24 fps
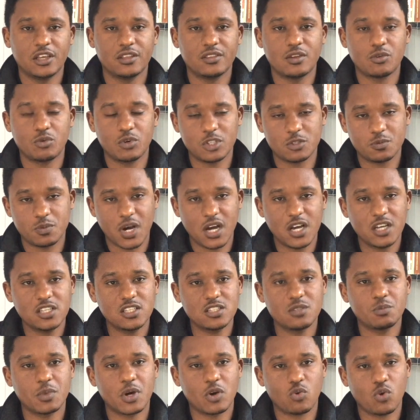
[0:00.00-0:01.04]
The
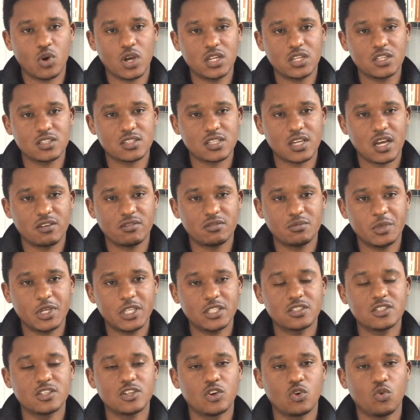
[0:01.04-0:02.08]
response by Rwanda's
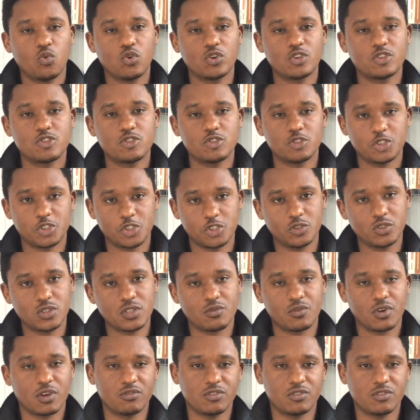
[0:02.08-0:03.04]
government was to shoot the